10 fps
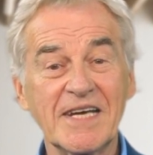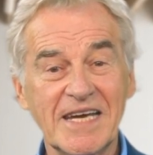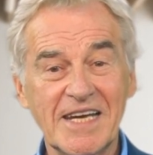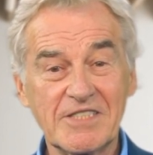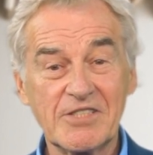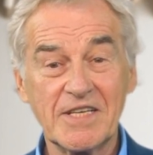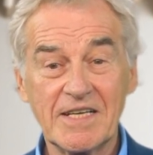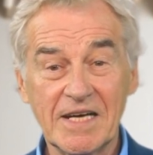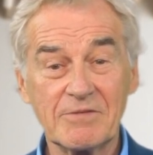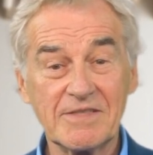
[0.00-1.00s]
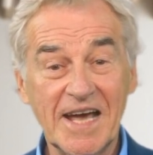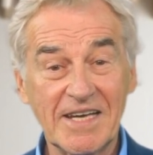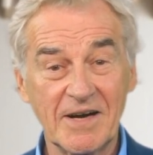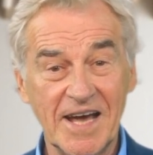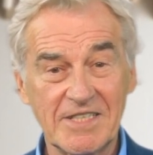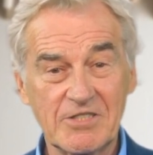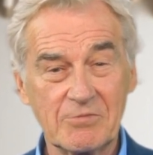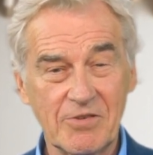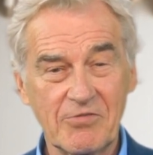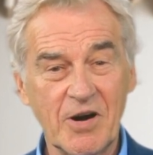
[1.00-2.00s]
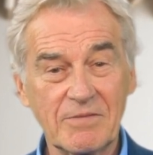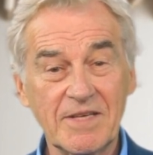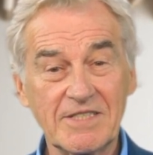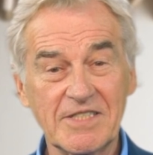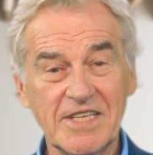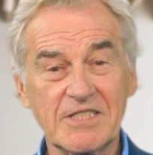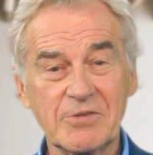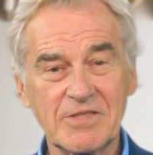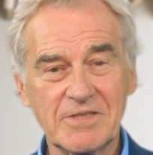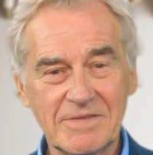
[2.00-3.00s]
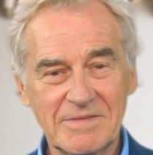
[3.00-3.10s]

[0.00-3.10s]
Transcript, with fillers: ASTM guidelines to perform these assessments.